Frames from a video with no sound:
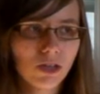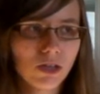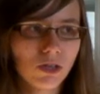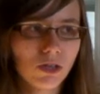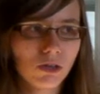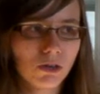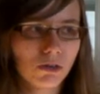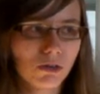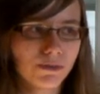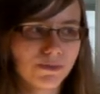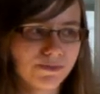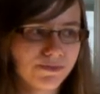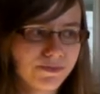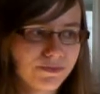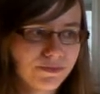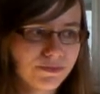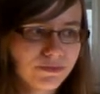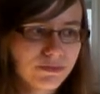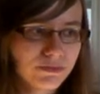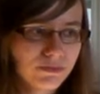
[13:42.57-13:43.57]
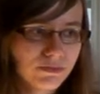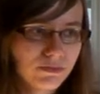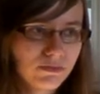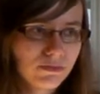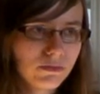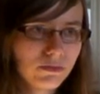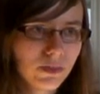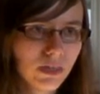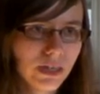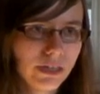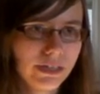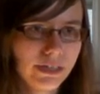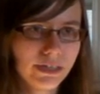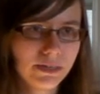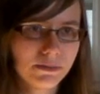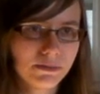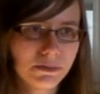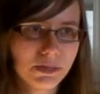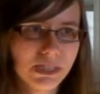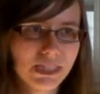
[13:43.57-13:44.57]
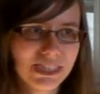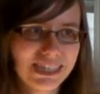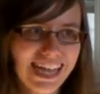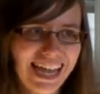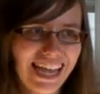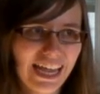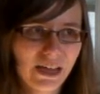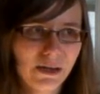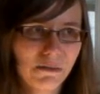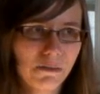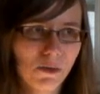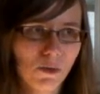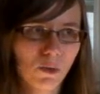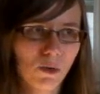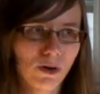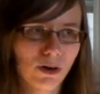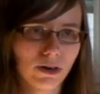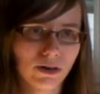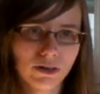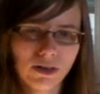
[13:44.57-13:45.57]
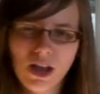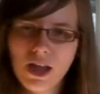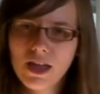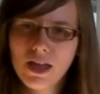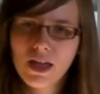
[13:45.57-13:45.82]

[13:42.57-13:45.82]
You need to take more